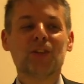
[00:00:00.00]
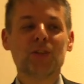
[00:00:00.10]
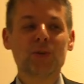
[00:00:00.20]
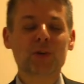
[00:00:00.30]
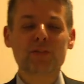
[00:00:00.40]

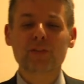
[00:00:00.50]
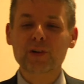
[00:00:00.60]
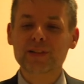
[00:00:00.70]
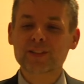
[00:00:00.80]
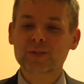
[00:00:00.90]
You
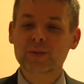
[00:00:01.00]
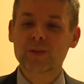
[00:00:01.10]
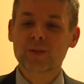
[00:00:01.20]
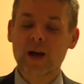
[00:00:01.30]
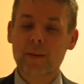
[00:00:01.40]
referring
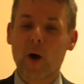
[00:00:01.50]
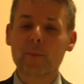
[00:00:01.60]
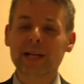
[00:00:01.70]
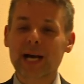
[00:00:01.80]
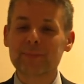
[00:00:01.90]
to an
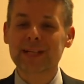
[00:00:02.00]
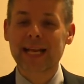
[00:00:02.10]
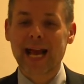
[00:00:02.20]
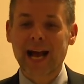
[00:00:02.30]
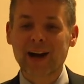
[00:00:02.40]

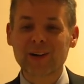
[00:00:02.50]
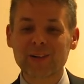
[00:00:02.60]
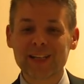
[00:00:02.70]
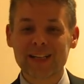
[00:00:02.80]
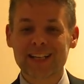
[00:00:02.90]

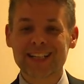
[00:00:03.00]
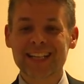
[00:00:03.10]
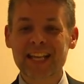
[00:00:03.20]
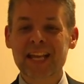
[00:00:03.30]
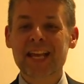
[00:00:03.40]
Oberammergau
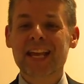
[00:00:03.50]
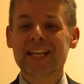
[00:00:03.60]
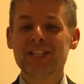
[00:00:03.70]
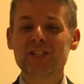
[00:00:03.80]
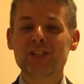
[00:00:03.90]
in
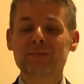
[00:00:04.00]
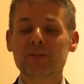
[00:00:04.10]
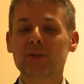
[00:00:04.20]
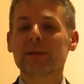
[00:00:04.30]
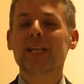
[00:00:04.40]
in, in
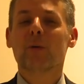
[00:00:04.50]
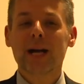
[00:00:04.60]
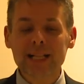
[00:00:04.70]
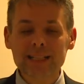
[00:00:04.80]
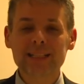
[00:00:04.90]
Germany.
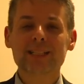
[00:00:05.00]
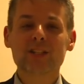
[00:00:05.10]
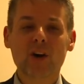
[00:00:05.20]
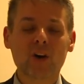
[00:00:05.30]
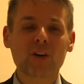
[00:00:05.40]
Well,
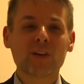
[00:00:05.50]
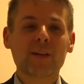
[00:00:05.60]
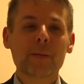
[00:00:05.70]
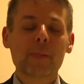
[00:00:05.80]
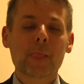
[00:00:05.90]
so
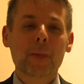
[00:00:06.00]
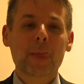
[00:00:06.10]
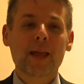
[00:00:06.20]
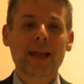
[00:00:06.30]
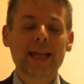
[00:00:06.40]

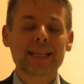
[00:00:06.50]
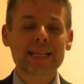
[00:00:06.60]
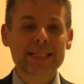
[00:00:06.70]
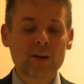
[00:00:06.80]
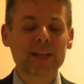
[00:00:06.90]

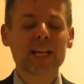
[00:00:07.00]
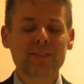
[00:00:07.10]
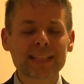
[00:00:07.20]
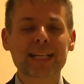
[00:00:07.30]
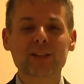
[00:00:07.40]
so here
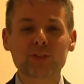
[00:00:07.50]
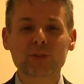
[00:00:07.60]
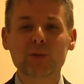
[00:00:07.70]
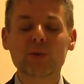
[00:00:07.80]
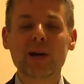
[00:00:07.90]
Vatican
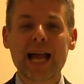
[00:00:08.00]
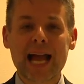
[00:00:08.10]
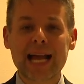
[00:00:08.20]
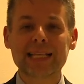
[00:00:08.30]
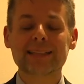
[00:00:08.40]
II
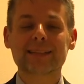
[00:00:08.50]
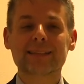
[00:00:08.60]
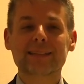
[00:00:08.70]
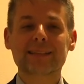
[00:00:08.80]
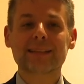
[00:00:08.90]
had
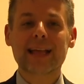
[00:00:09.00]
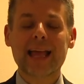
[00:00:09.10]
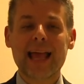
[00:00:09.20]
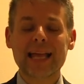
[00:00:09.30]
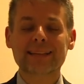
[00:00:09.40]

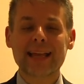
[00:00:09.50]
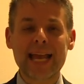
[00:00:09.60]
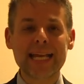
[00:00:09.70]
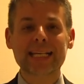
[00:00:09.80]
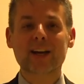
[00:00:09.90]
a
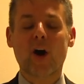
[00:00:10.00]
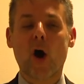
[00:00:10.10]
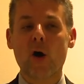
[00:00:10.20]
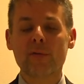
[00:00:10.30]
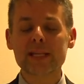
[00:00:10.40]
take
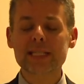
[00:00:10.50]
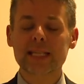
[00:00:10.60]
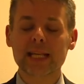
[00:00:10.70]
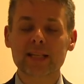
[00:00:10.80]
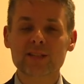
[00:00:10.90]
on these
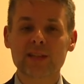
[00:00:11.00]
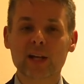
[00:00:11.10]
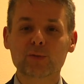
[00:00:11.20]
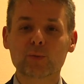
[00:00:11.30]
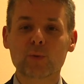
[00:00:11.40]
things
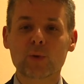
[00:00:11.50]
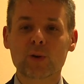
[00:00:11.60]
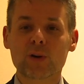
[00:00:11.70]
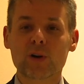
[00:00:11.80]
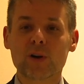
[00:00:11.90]
that
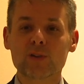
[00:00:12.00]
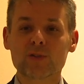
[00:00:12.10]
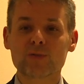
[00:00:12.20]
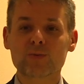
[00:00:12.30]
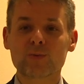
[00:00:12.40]

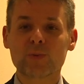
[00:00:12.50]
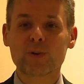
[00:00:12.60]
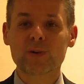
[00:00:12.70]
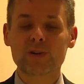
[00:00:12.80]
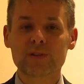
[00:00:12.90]
was
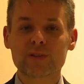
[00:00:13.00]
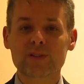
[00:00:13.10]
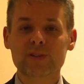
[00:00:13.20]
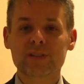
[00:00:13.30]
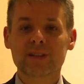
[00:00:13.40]

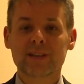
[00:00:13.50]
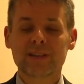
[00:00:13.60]
was